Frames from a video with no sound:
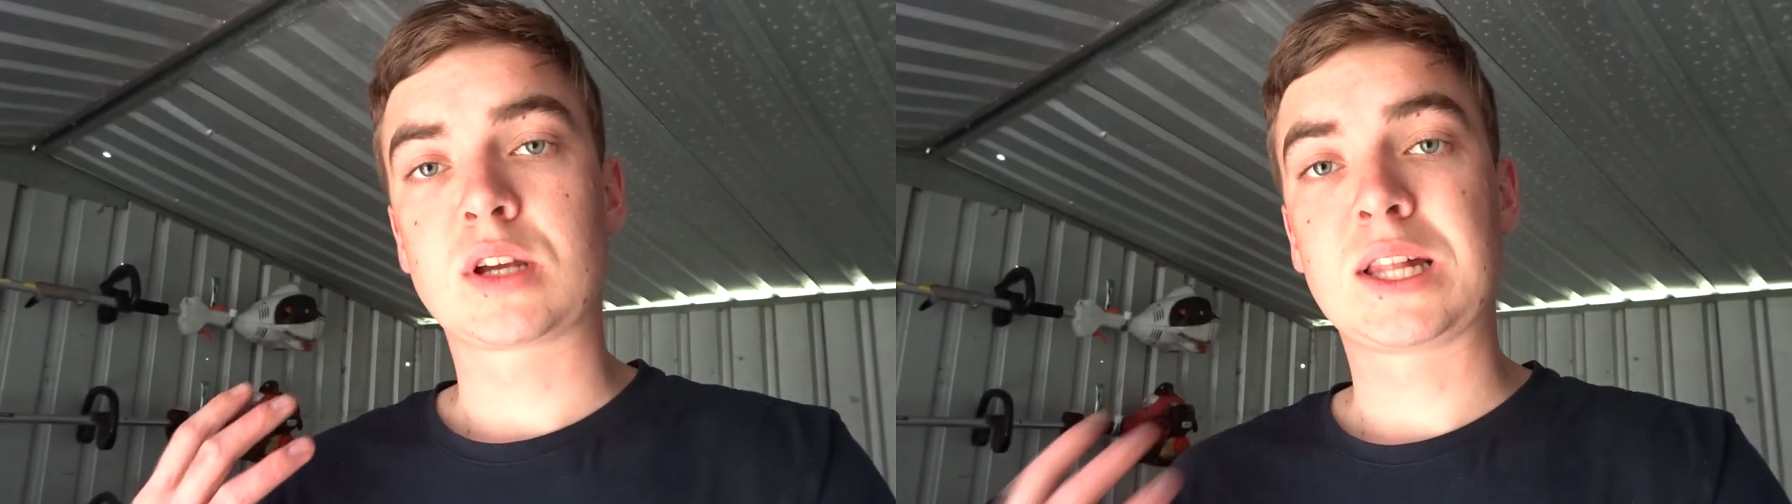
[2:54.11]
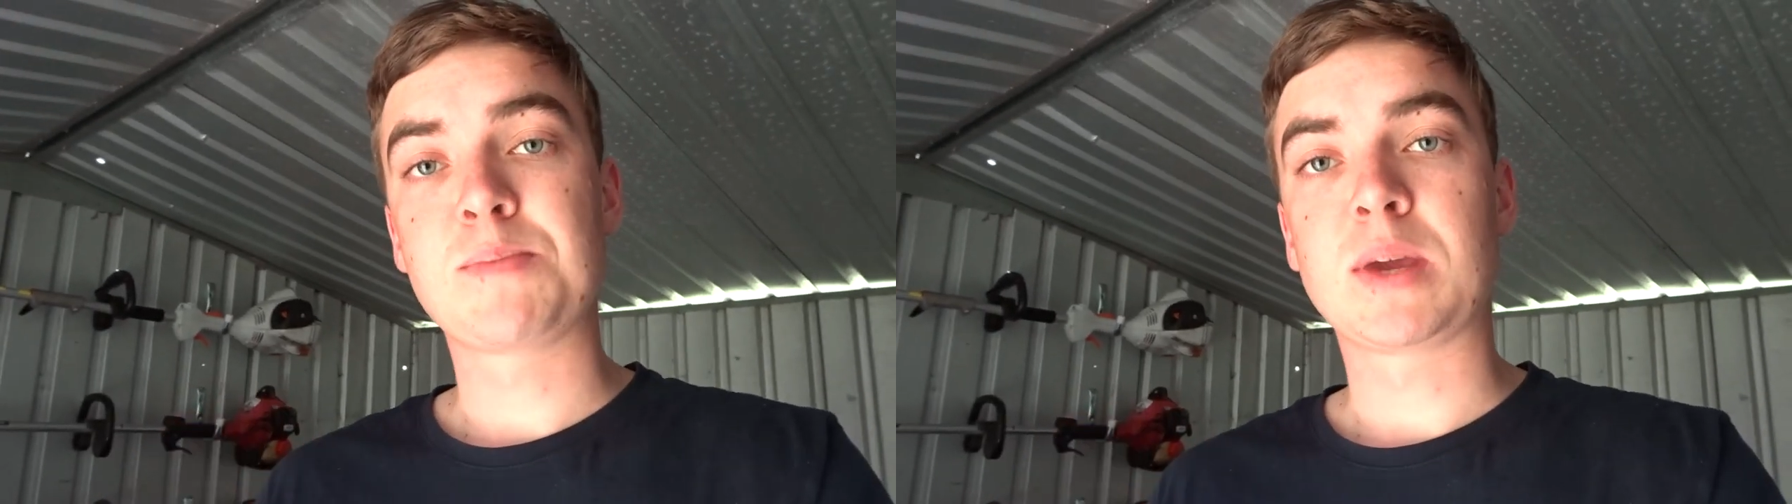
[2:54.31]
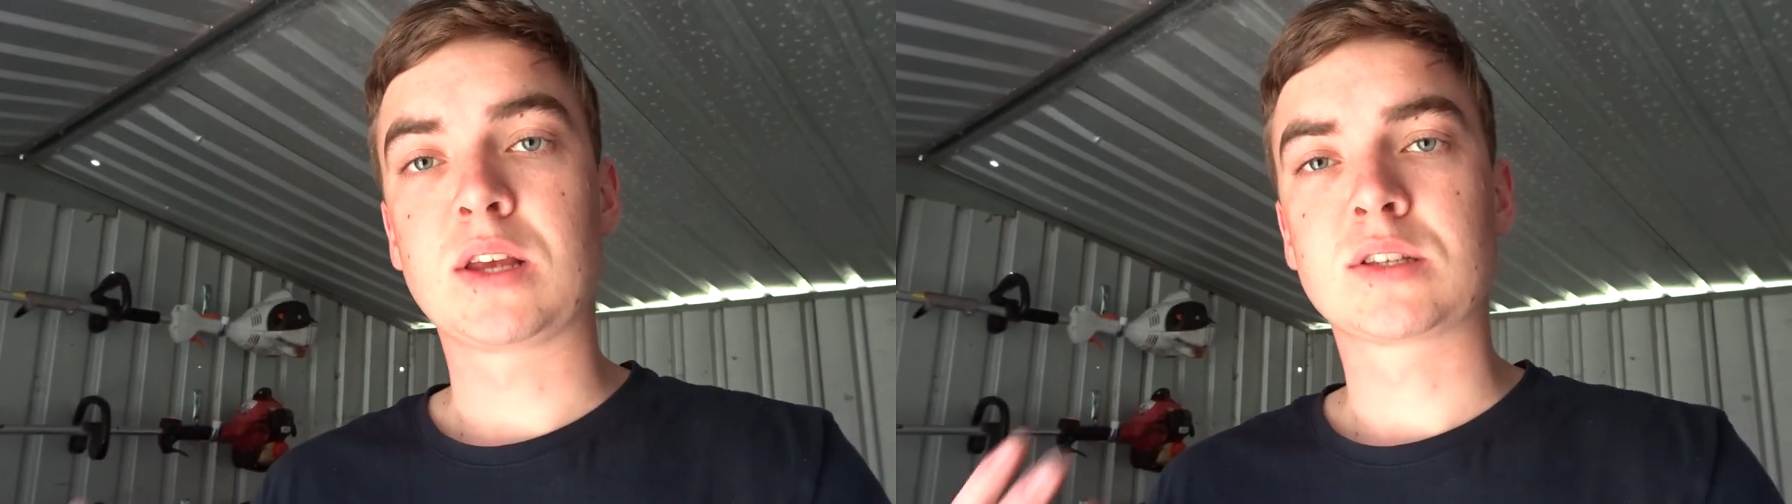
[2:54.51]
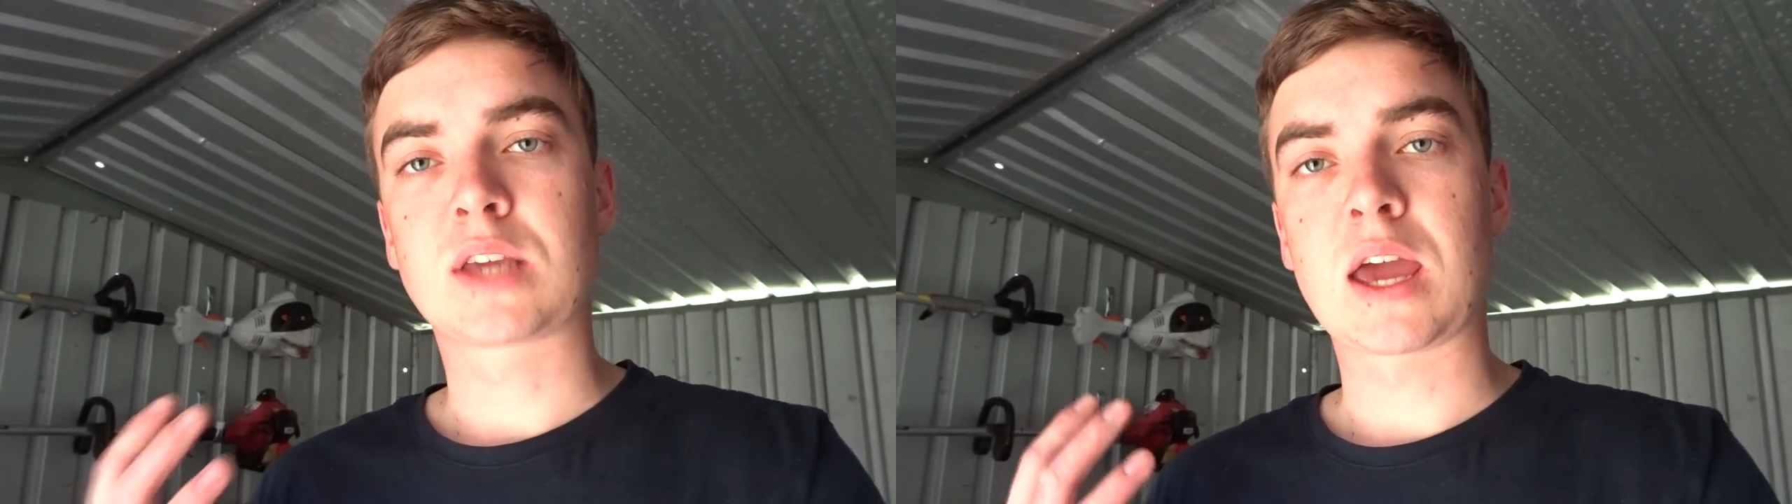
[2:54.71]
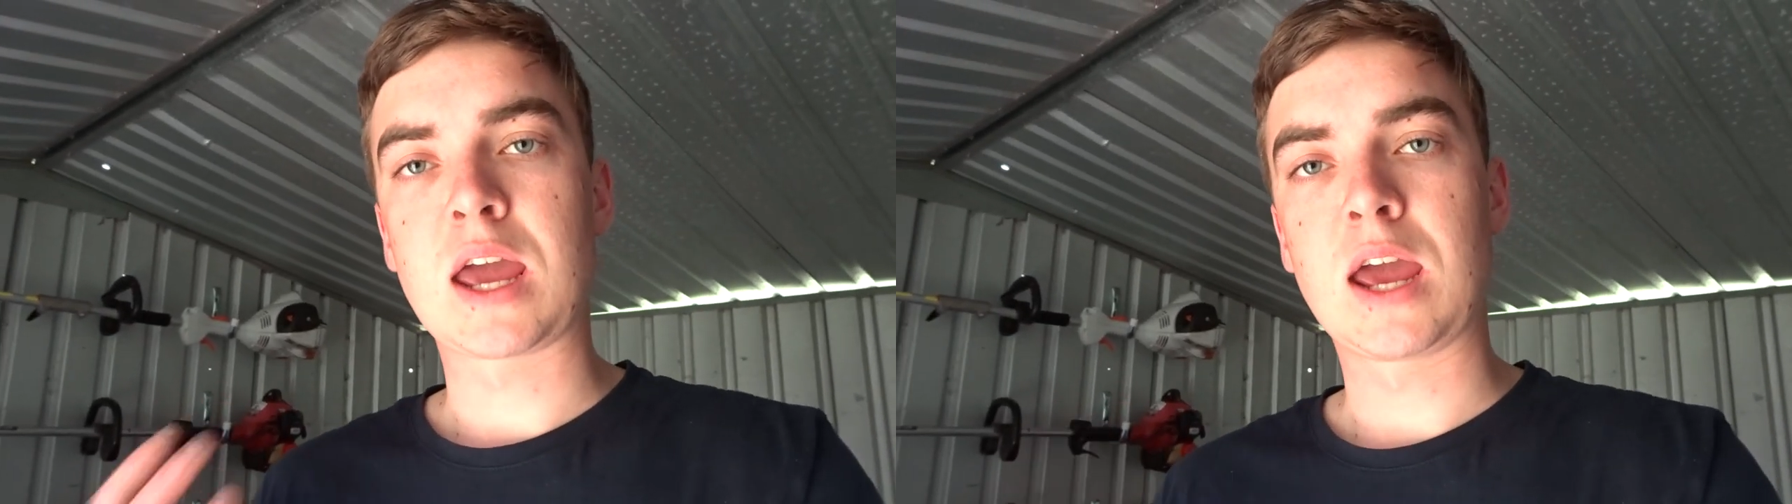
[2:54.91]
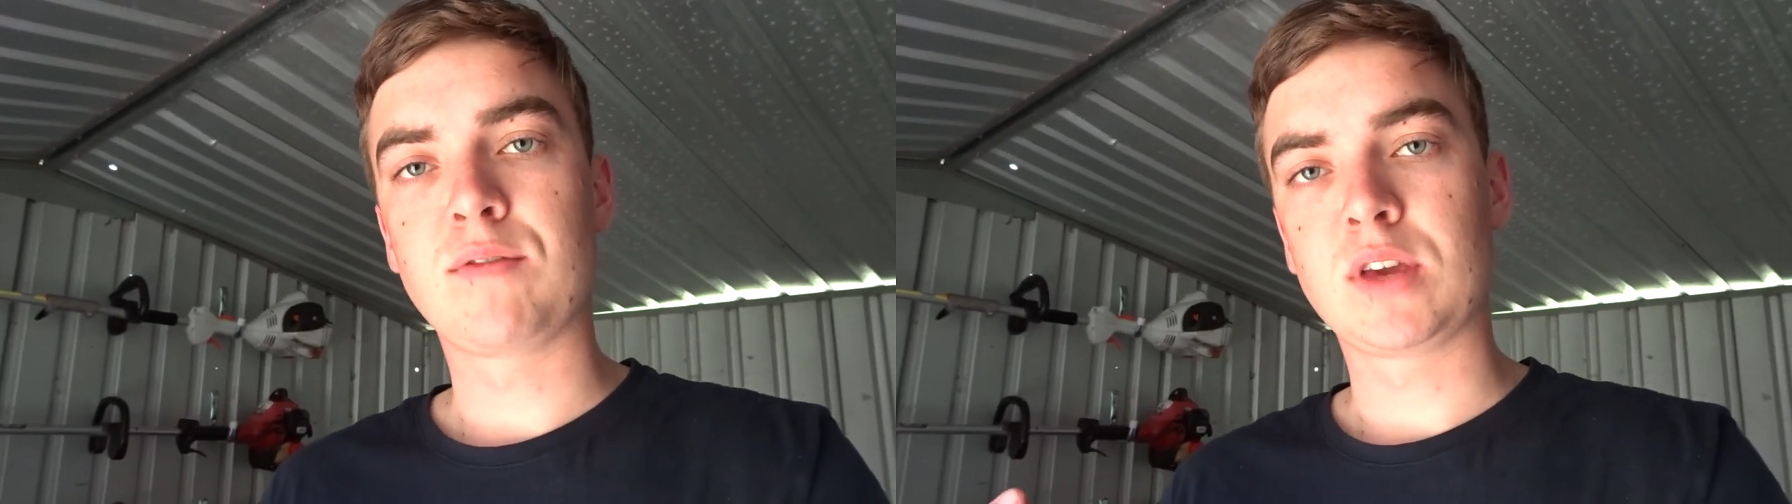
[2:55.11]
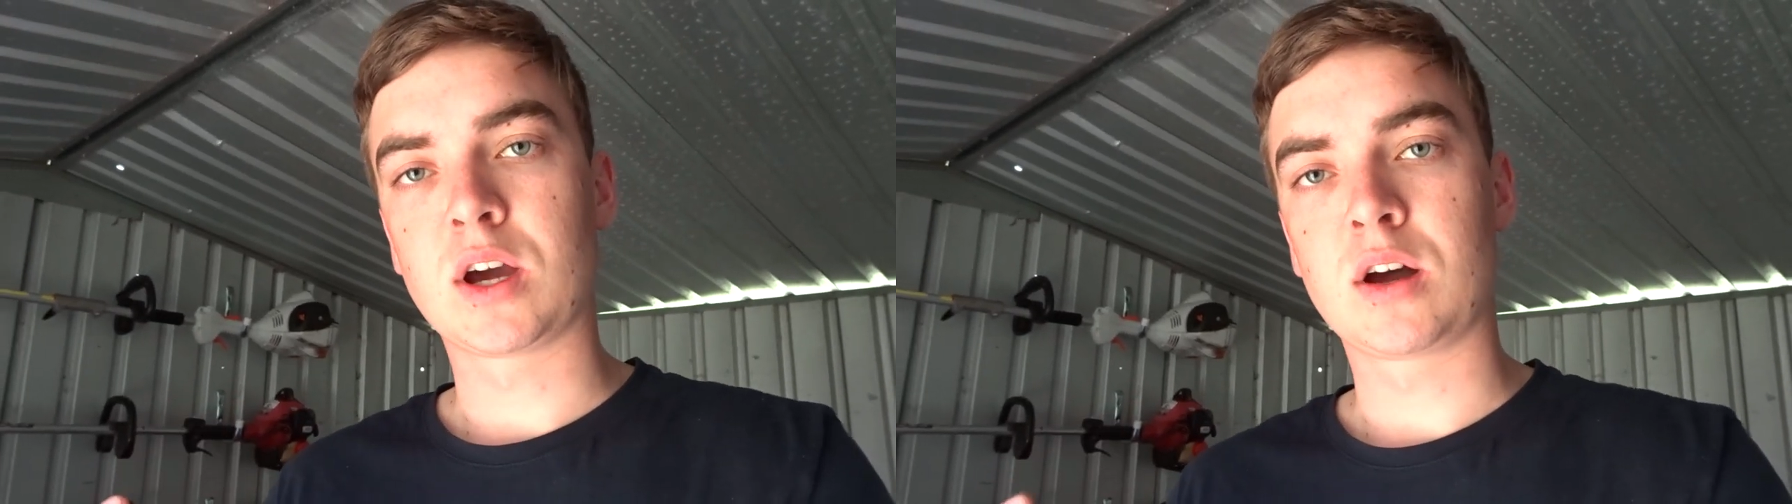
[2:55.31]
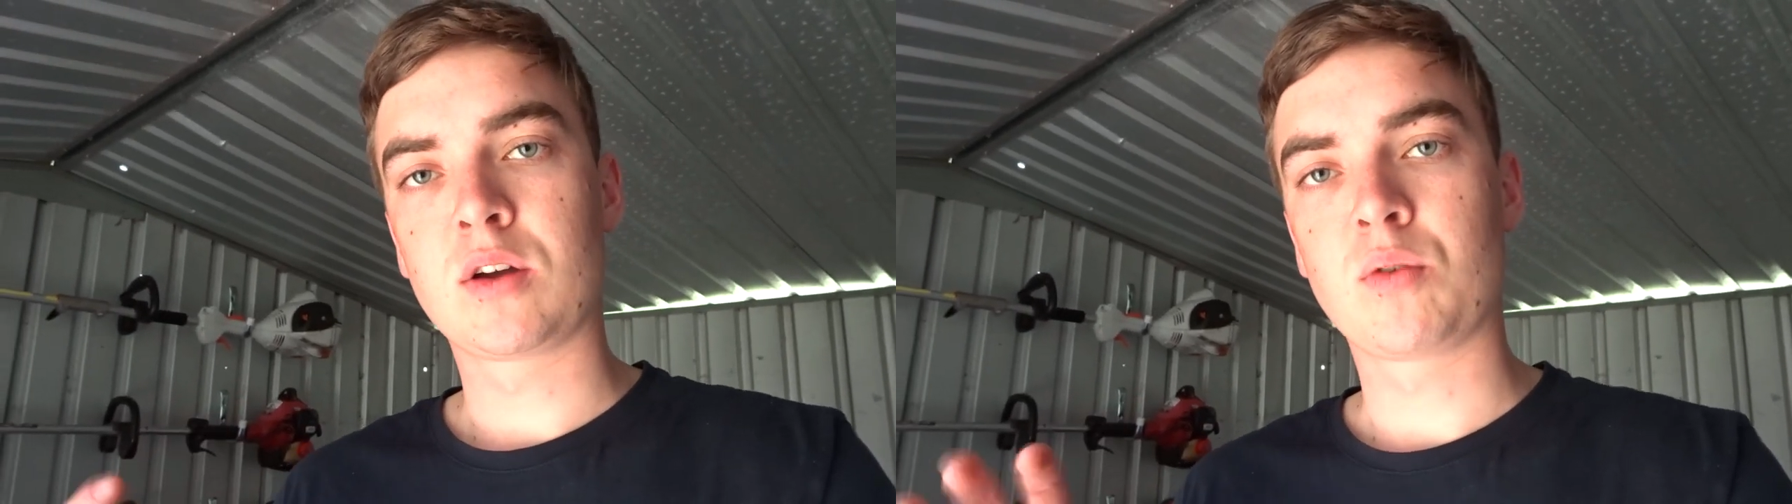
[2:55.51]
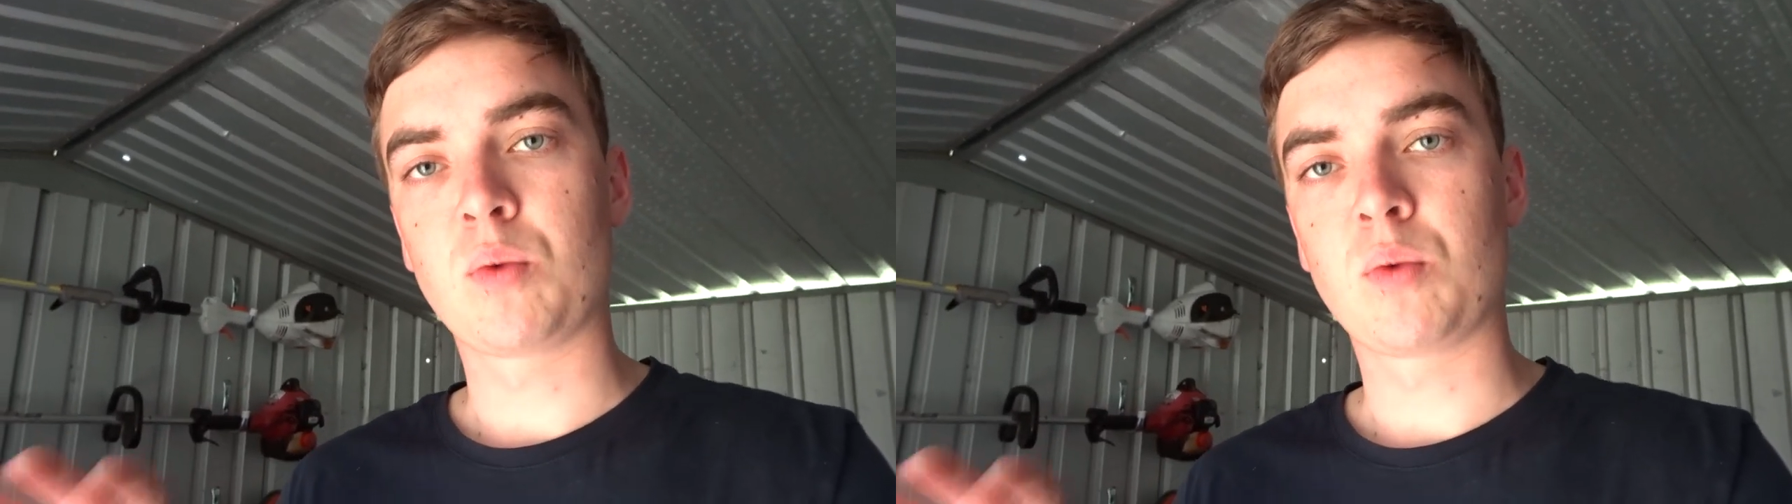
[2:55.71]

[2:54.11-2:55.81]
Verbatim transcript: clippings get heavier